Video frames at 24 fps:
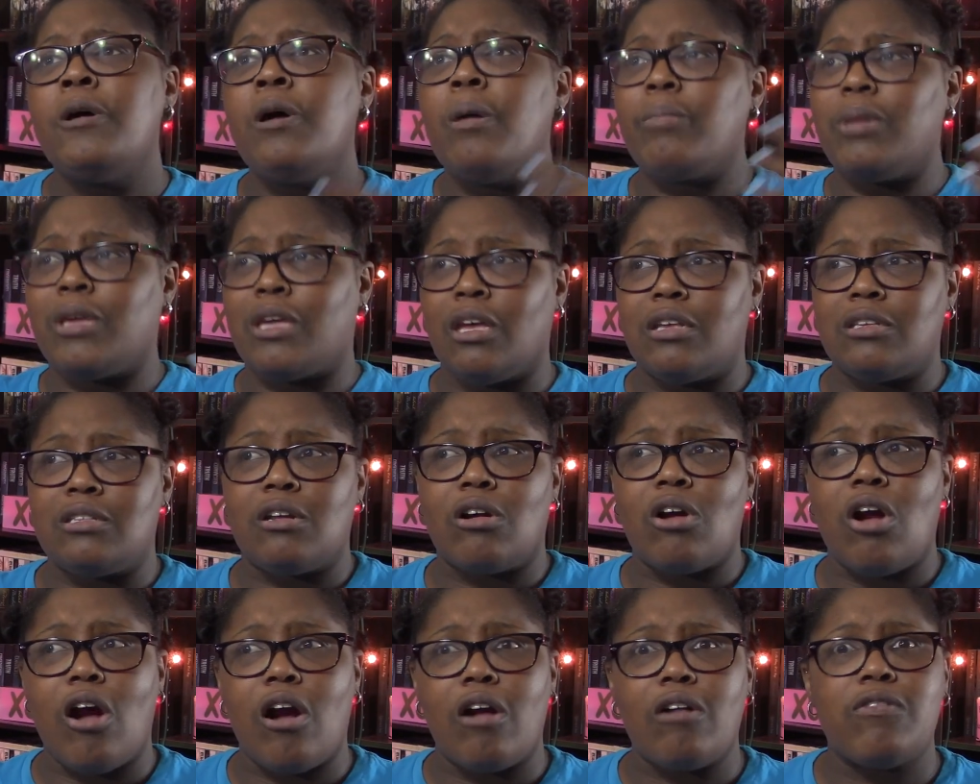because
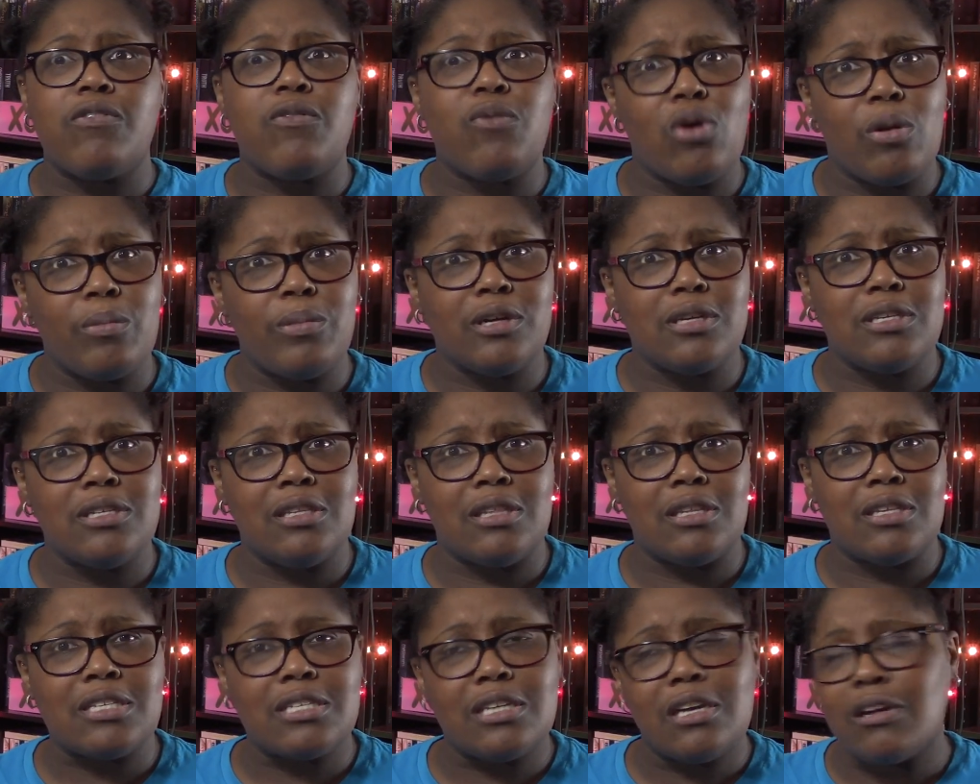there are four books in
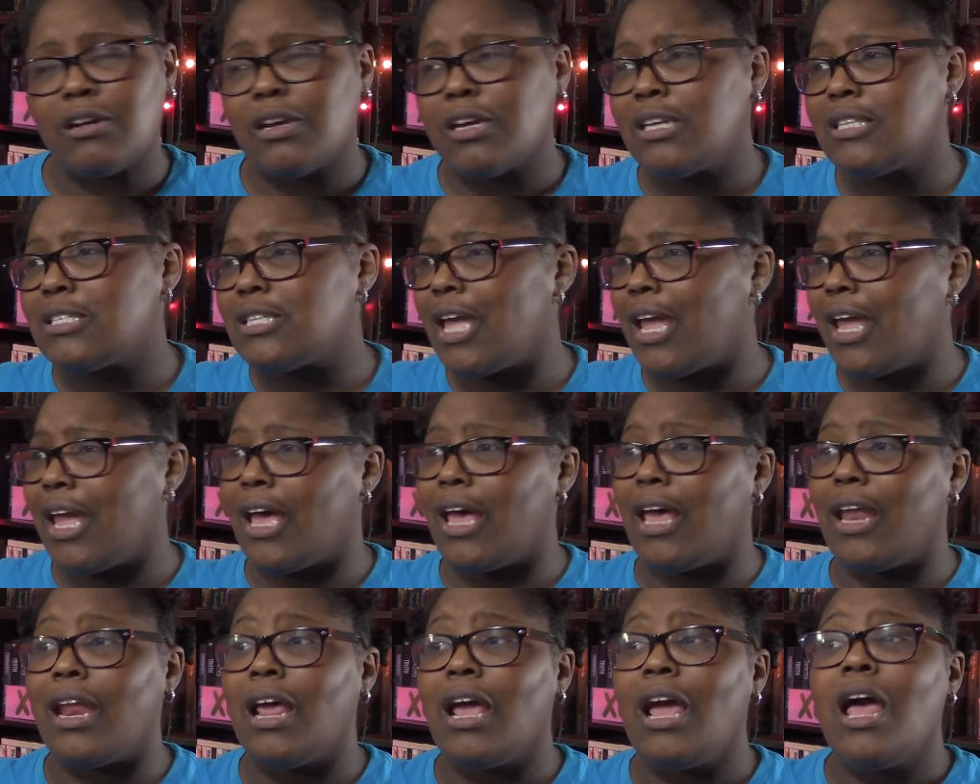the series,
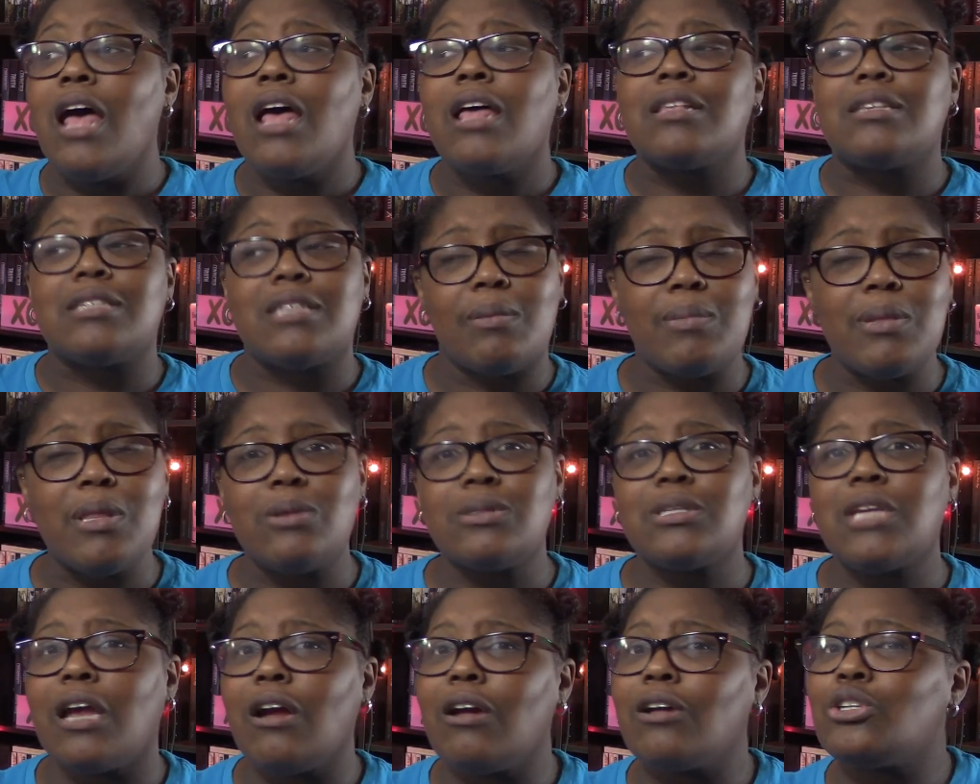and some of
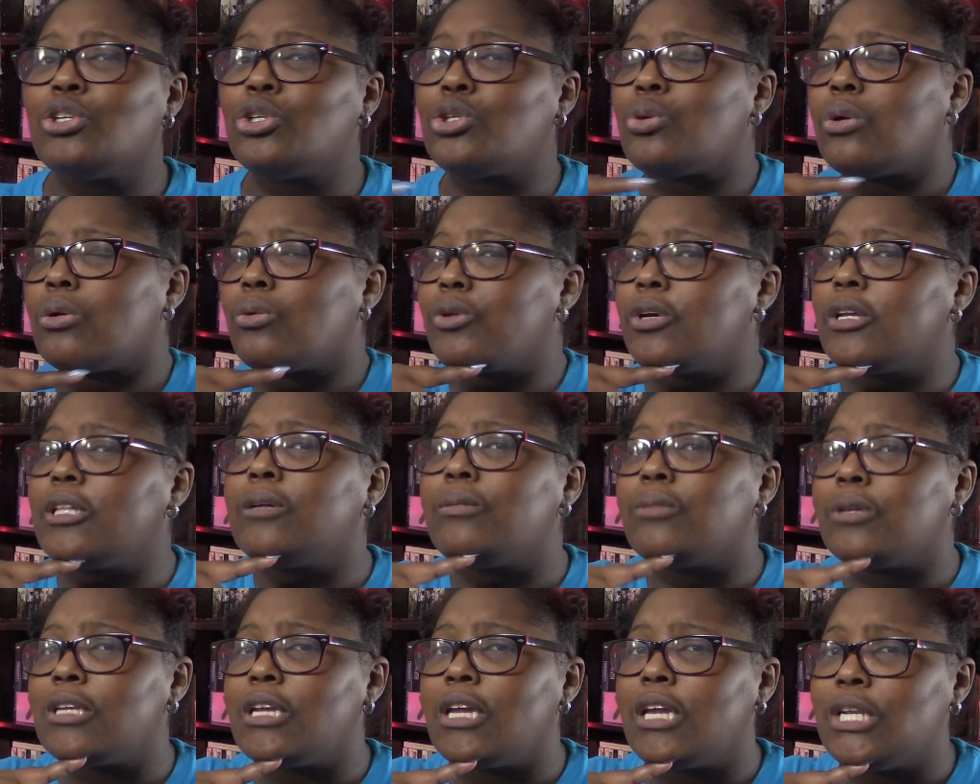those characters were really,
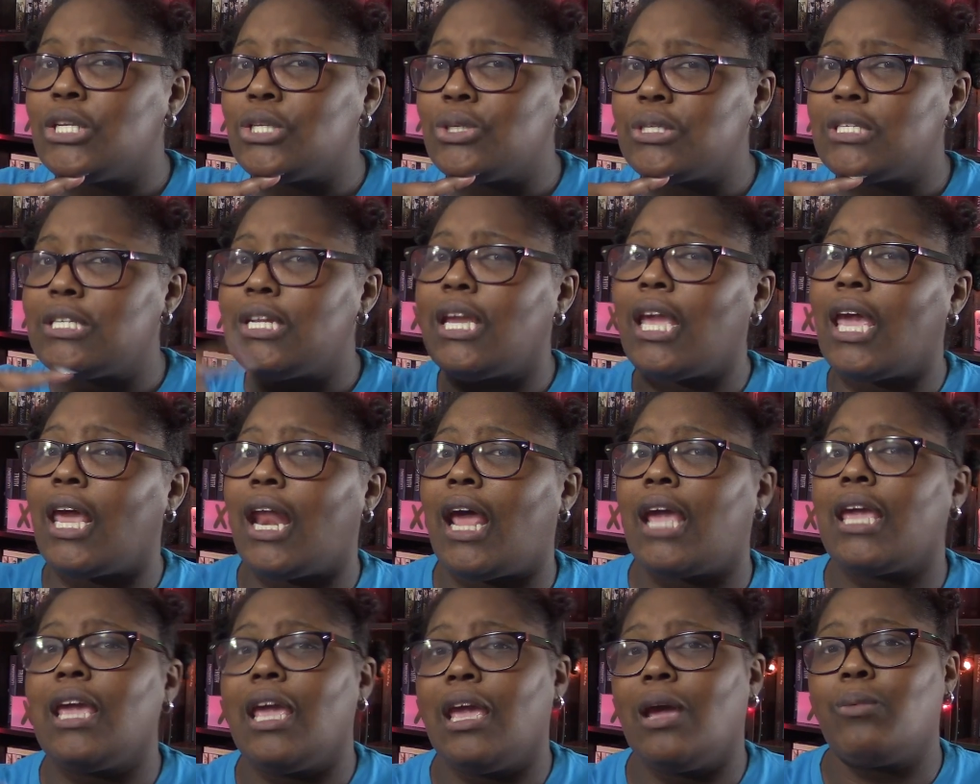really interesting, and
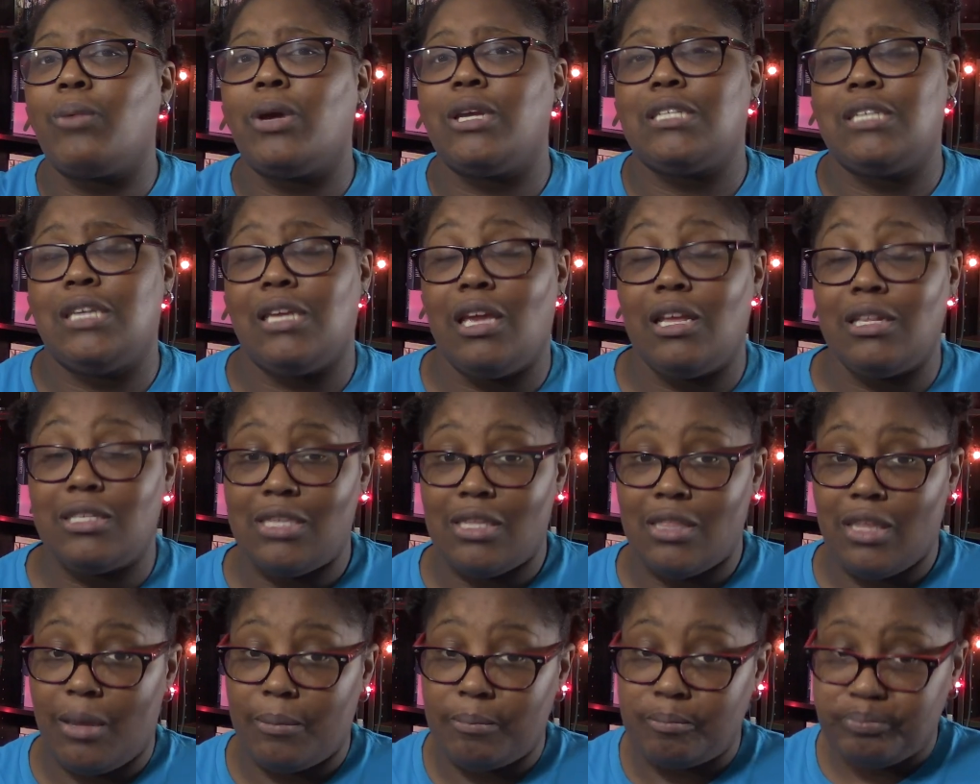I can't wait to get to
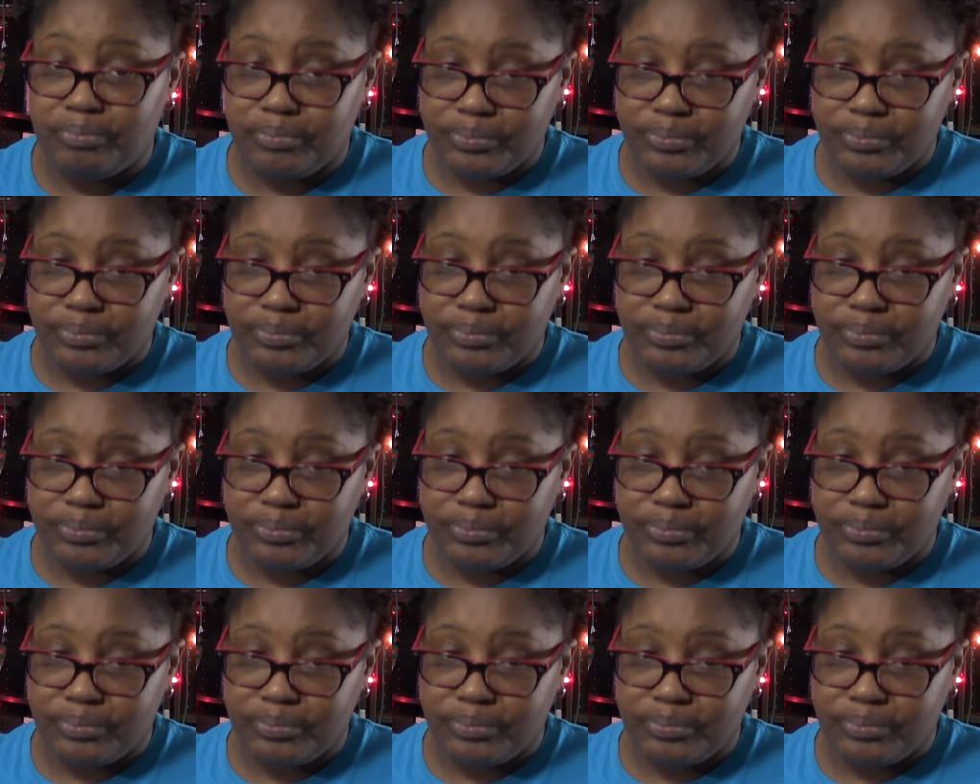them.